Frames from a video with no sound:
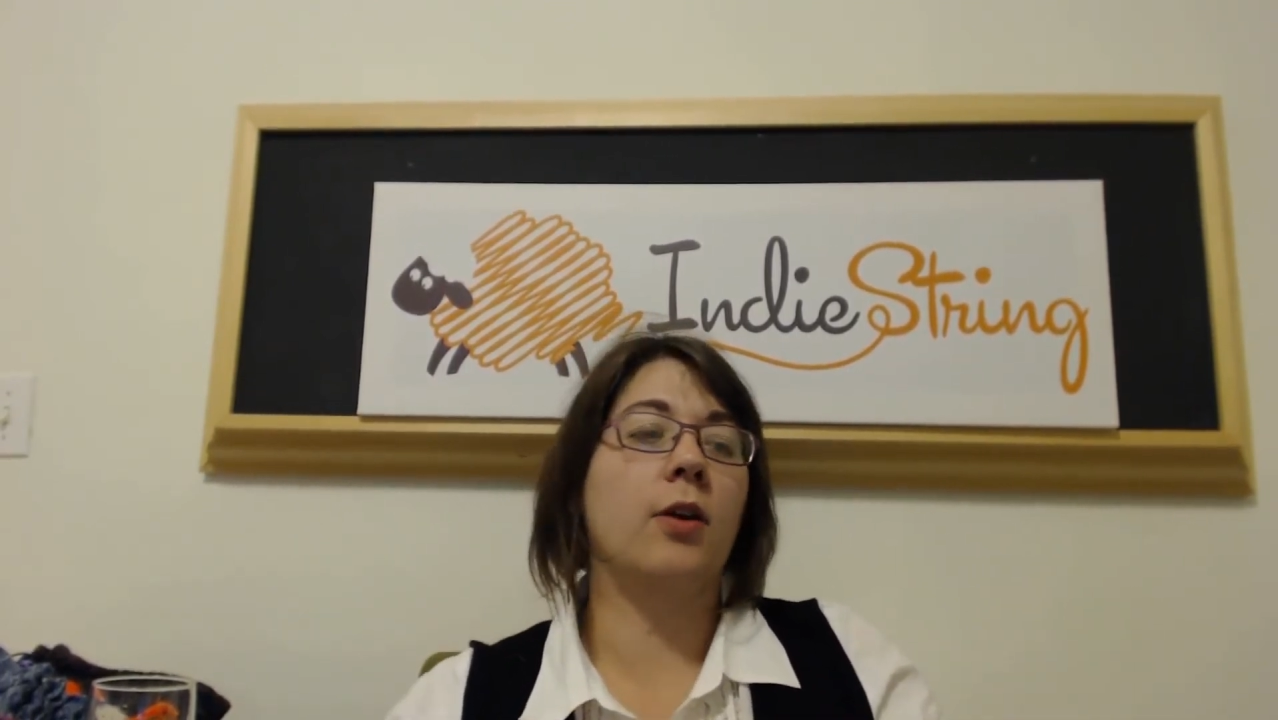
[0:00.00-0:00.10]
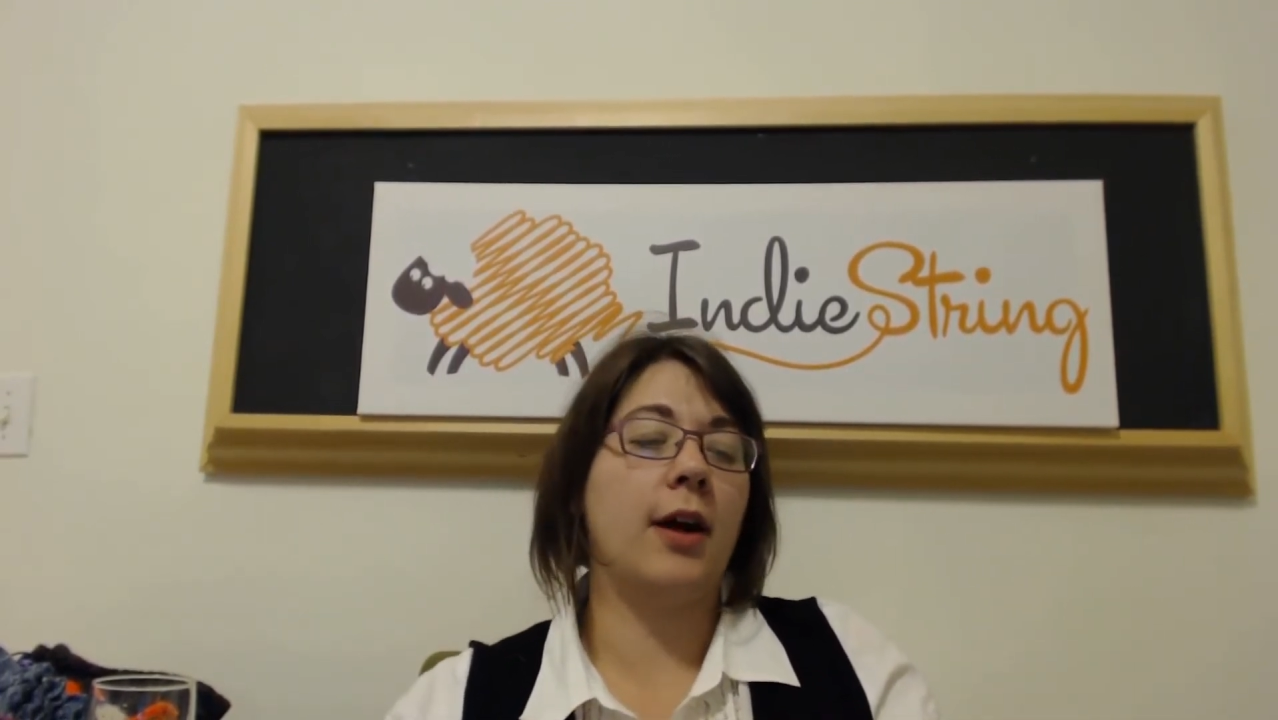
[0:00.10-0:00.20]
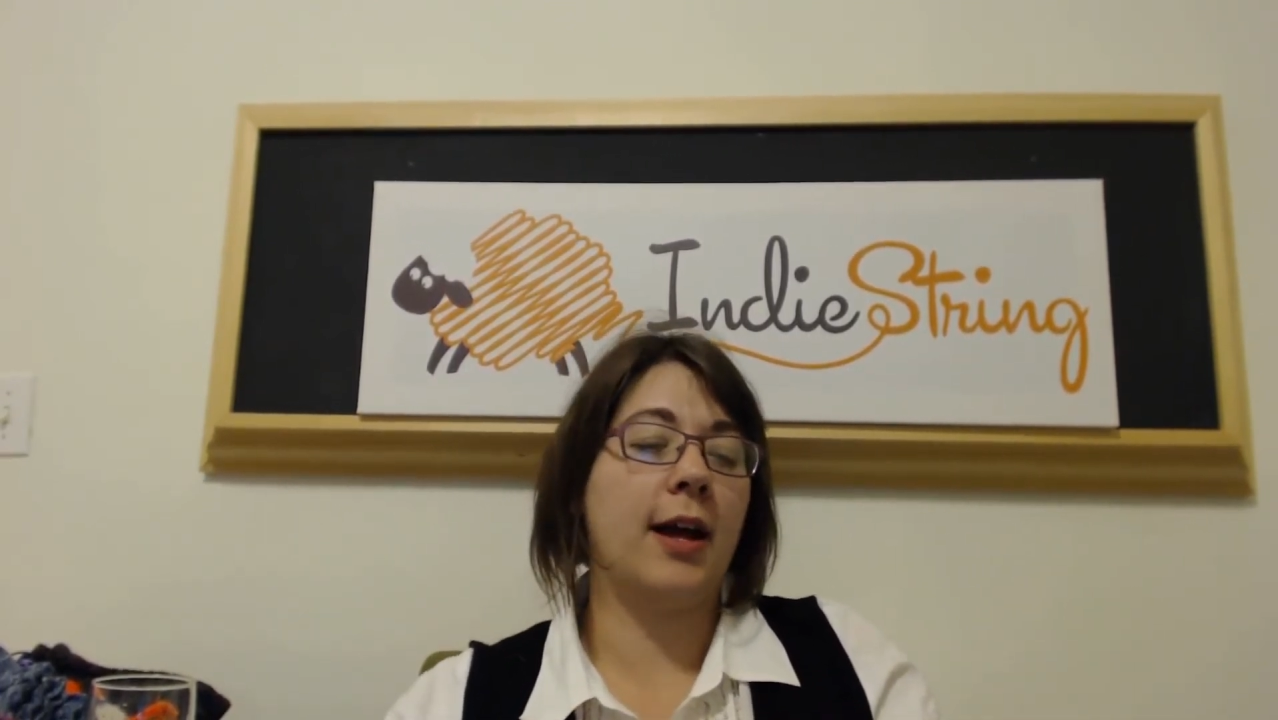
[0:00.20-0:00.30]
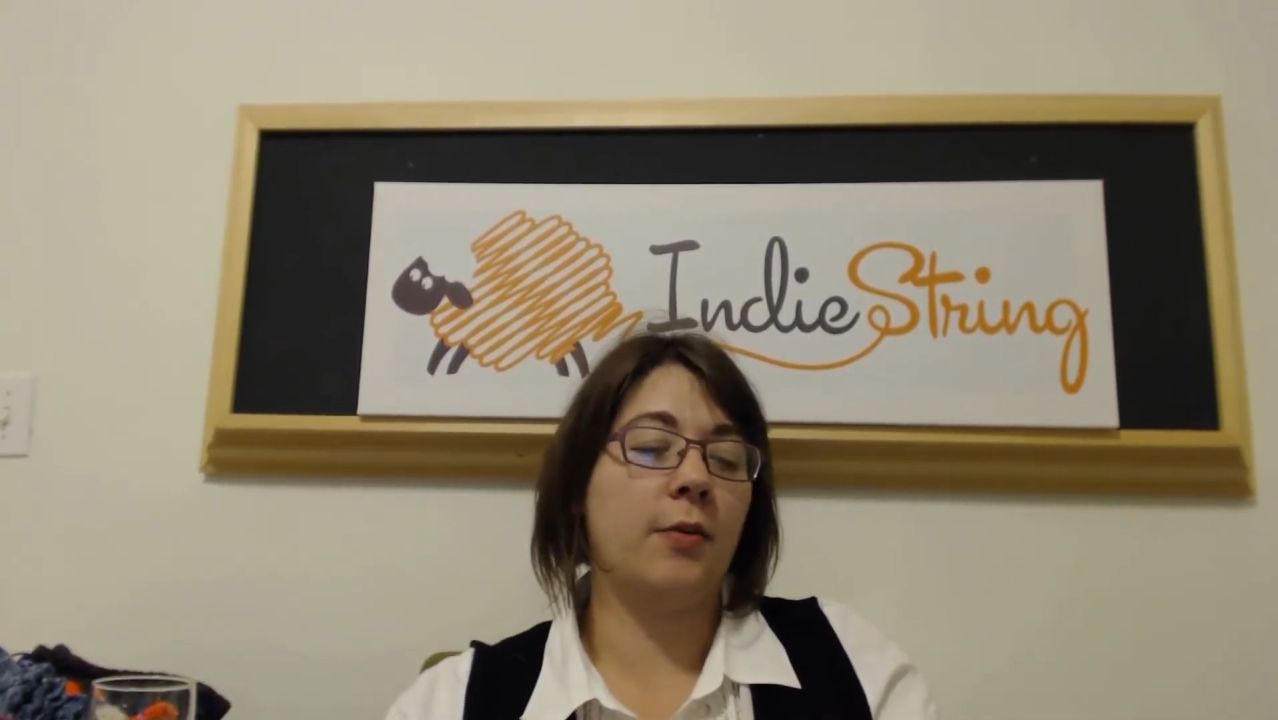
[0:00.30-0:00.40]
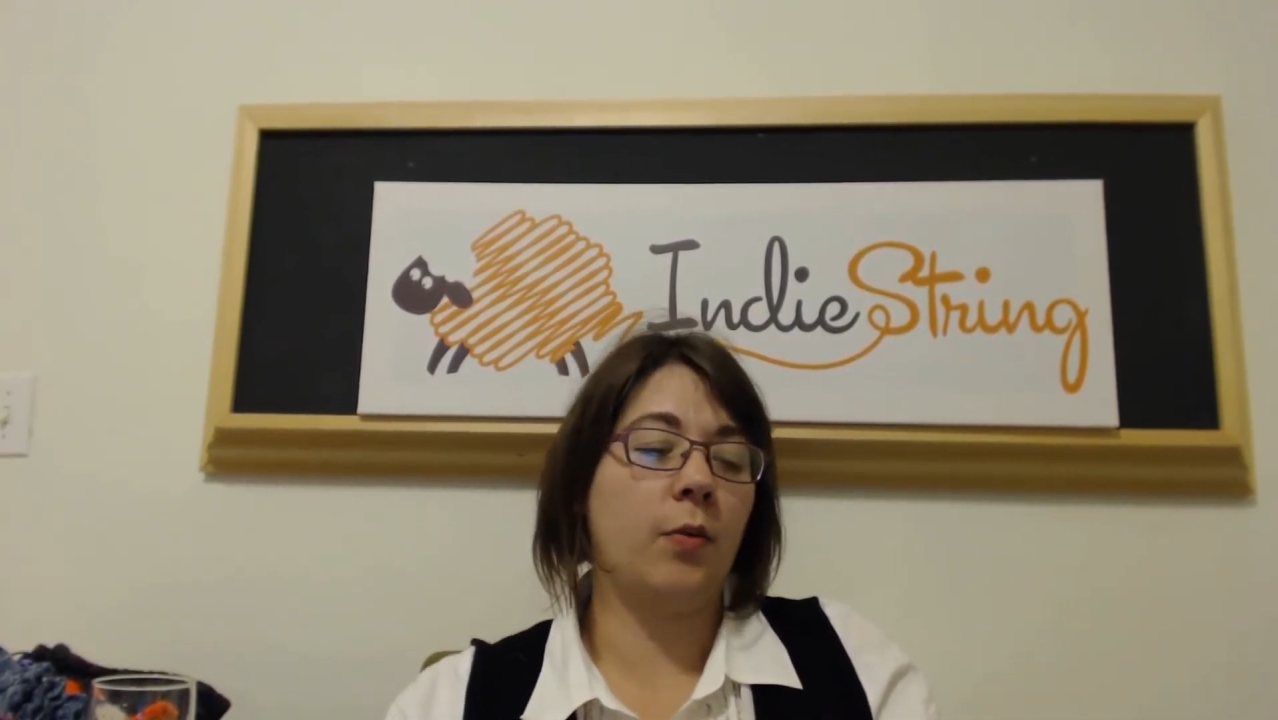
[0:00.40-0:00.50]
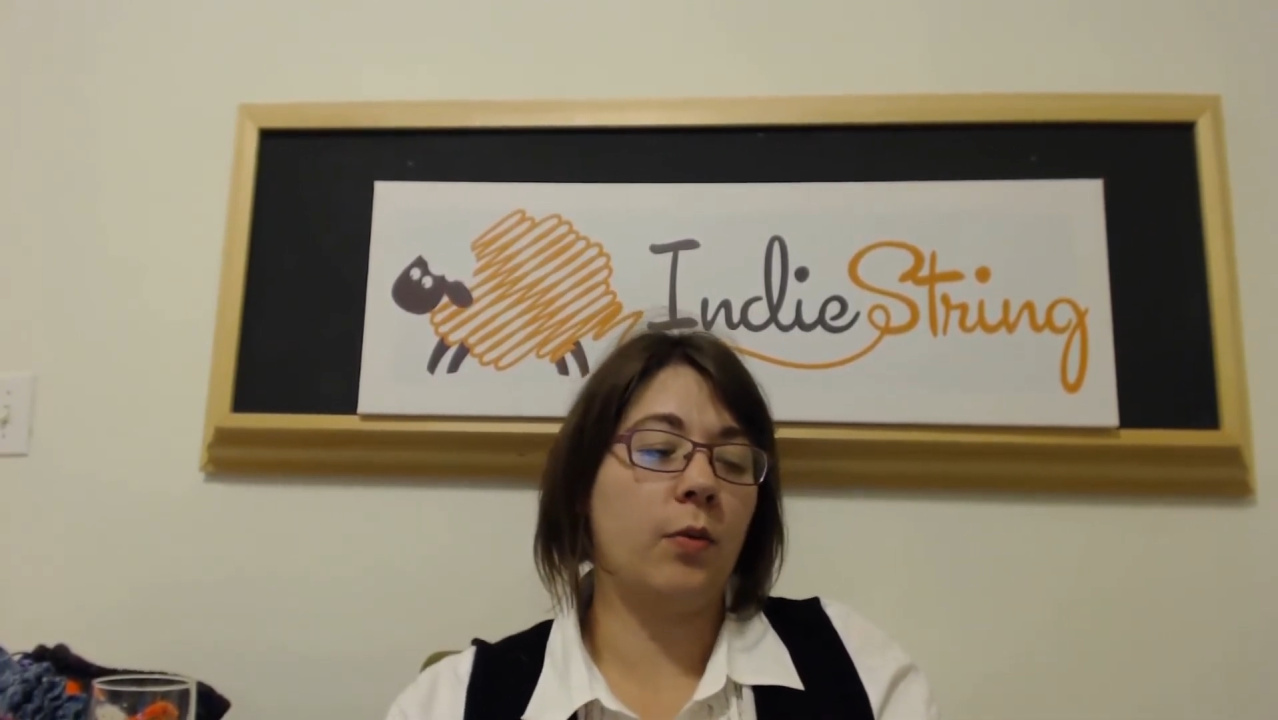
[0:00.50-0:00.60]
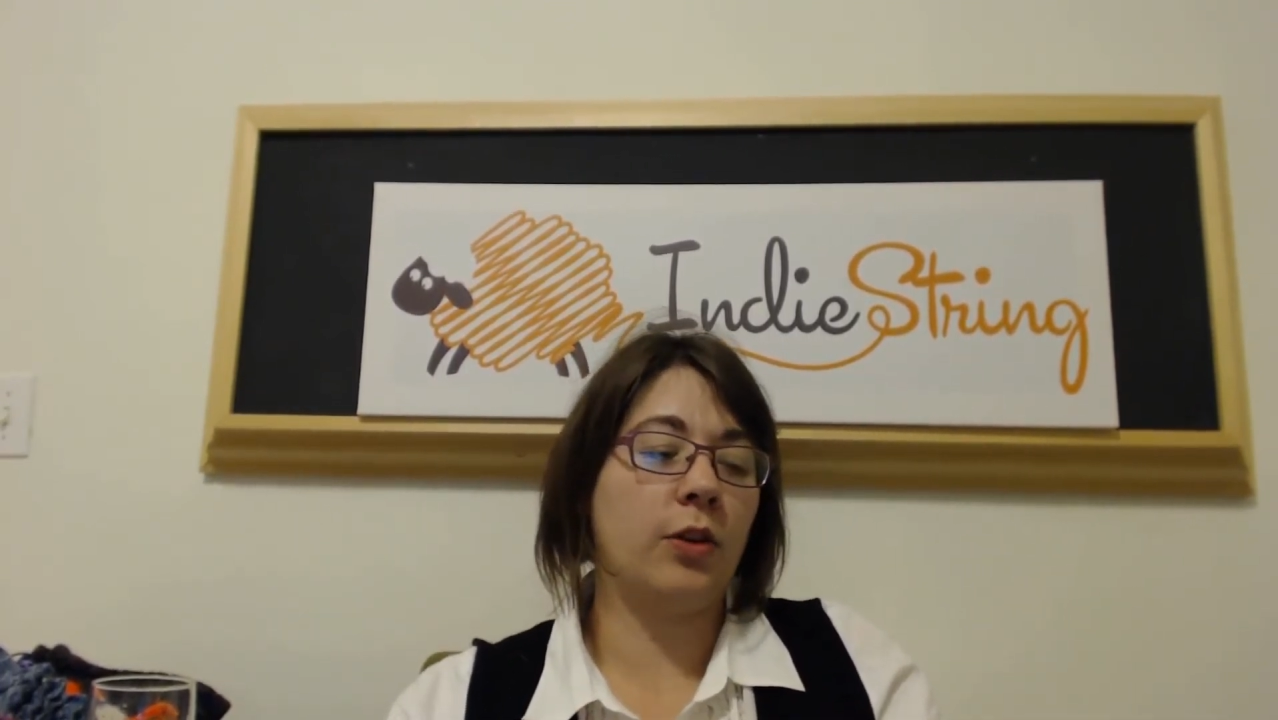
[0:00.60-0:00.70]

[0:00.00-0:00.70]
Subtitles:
or I'm